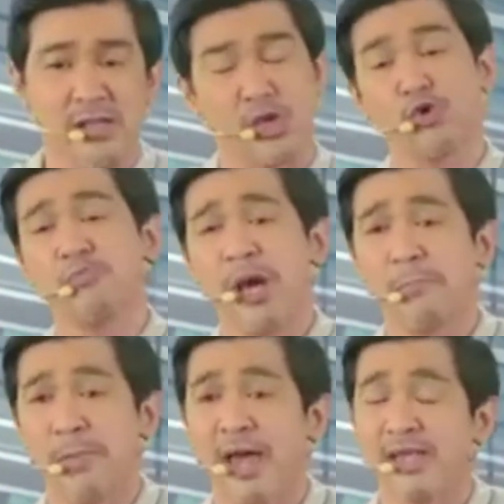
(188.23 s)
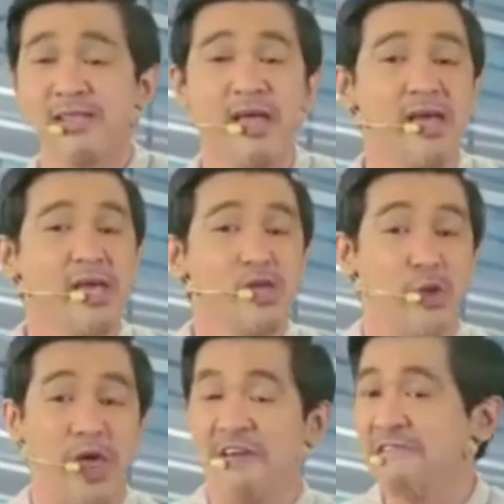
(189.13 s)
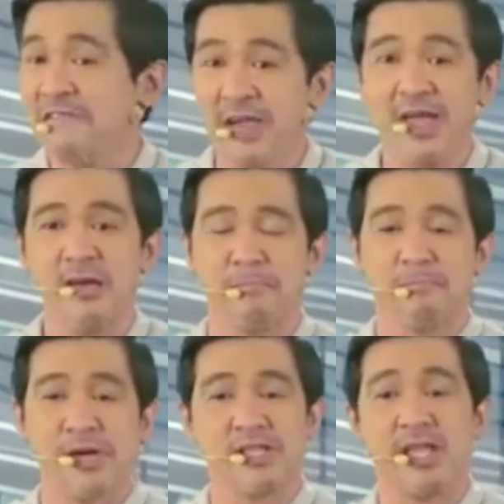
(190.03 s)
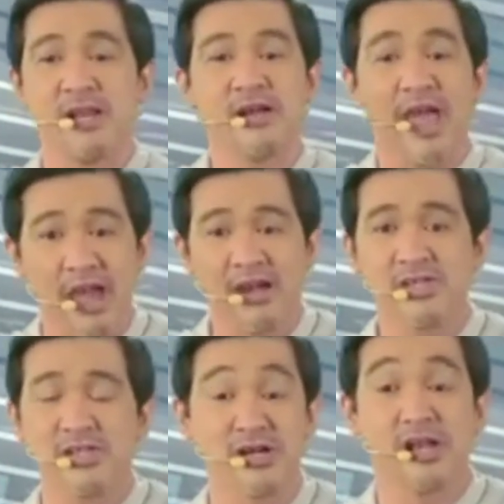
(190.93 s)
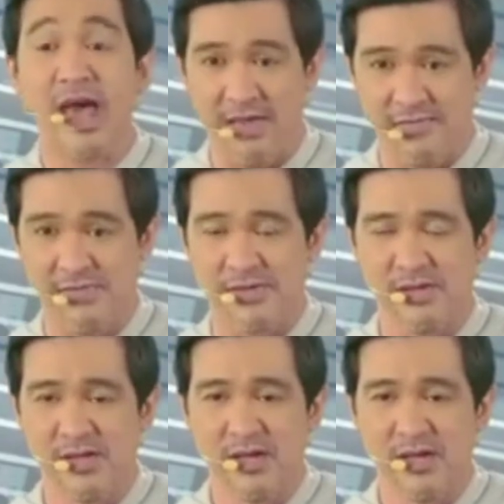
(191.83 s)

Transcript: It could be applied to every particular areas in our lives.